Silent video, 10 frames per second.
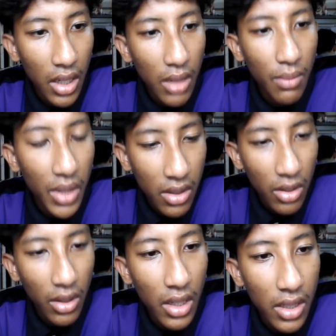in
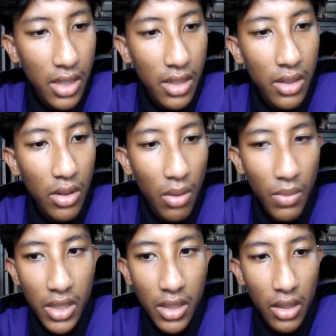petrol engines,
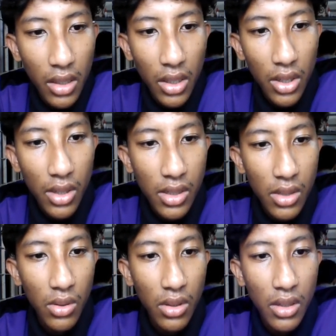combustion occurs
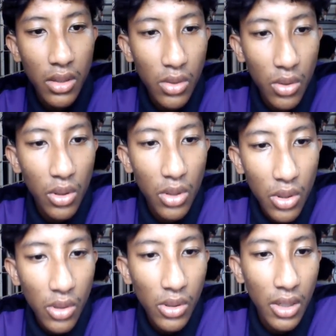due to
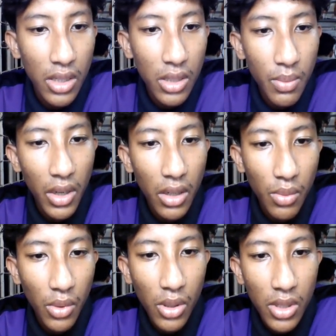the spark
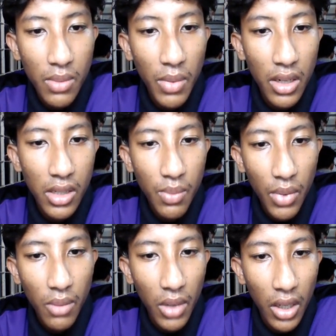produced by the
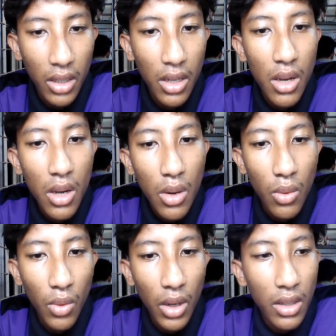spark plug,
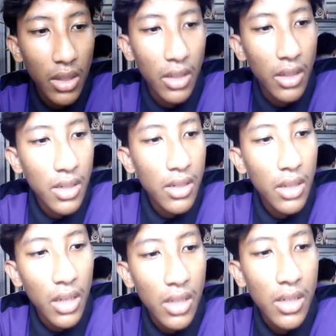while in diesel
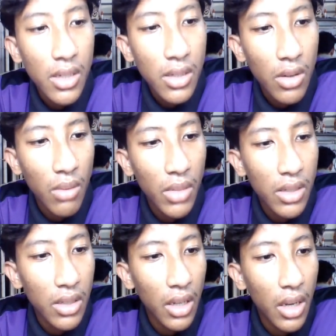engines,
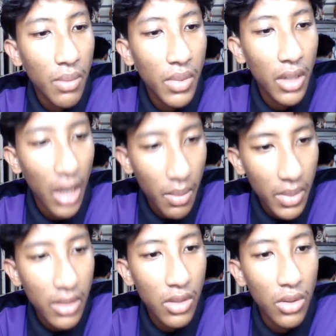combustion
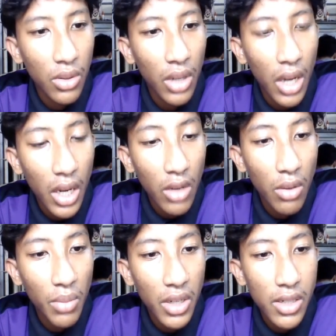happens due to high
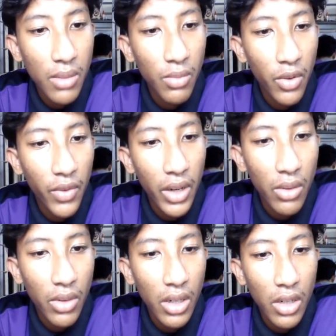compression provided
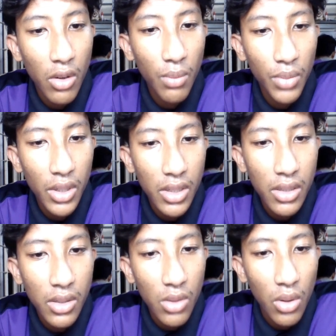during the compression
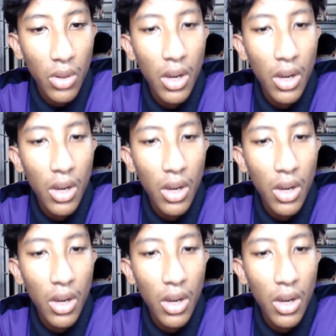stroke,